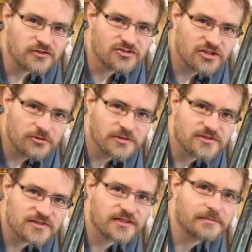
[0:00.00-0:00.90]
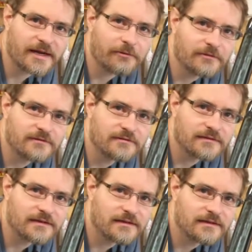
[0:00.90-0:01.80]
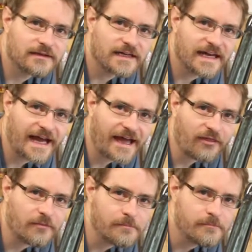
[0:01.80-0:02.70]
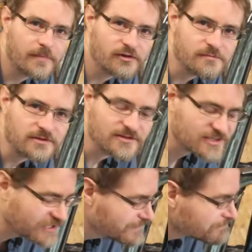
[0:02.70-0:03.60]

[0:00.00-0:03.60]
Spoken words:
too concerned about at the moment.